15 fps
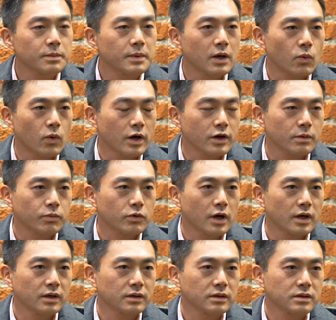about why your
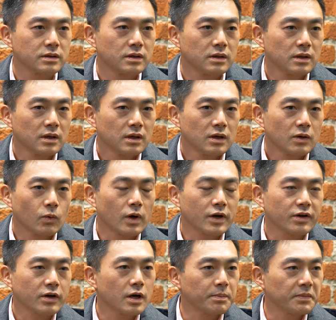product, why
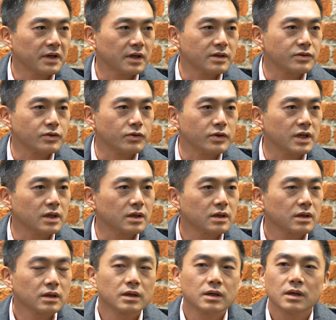your company is unique.